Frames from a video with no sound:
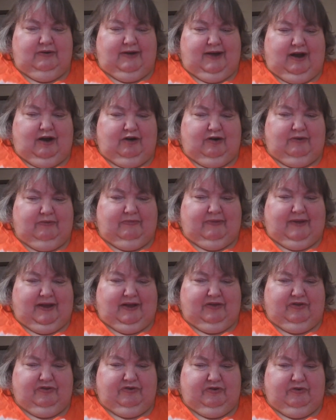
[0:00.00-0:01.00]
outer
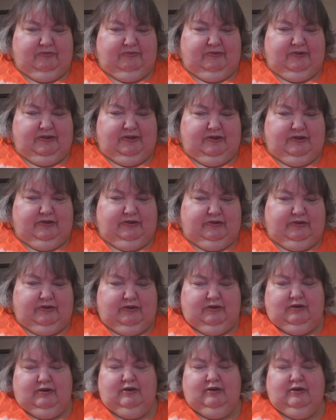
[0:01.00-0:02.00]
bathroom, and
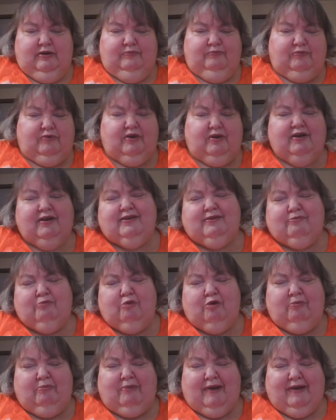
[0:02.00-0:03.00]
it's
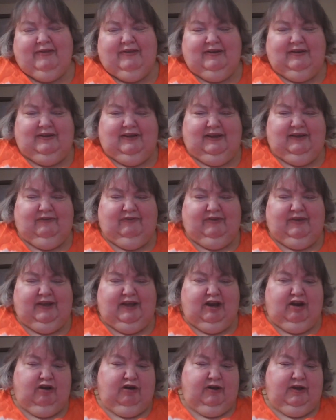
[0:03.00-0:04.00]
more by the
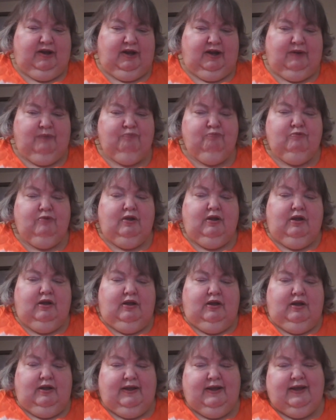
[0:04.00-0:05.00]
TV area,
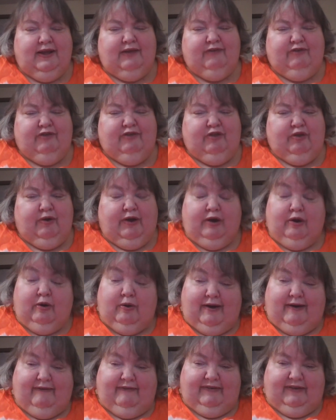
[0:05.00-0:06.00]
even though I don't
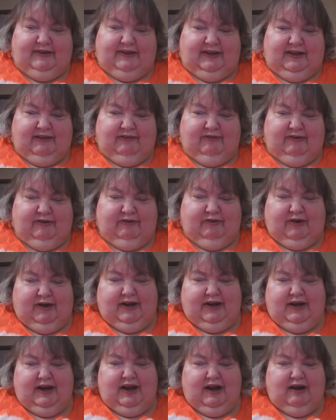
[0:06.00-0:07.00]
have a TV
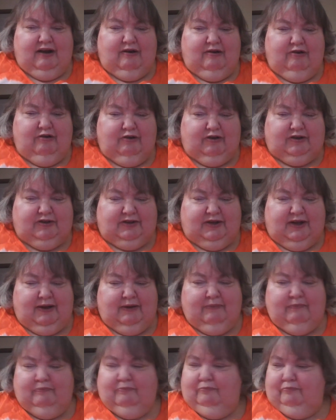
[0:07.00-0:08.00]
right now hooked
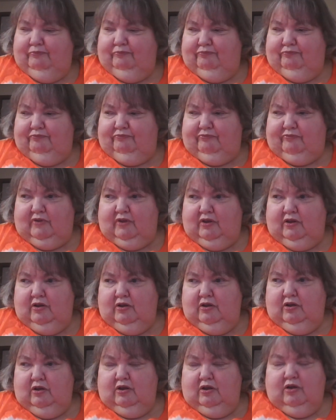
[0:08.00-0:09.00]
up.
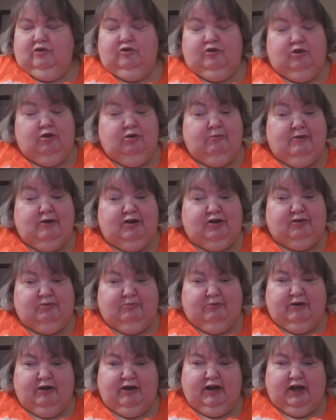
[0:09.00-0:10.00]
Too much
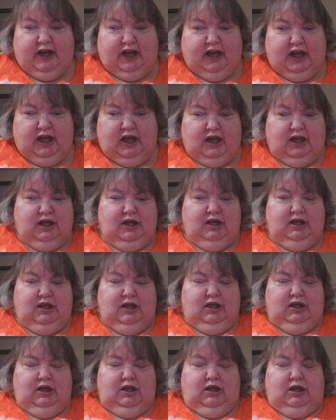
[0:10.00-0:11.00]
money.
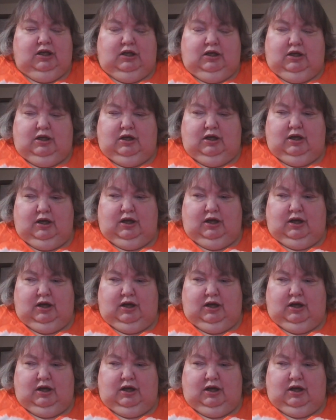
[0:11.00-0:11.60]
I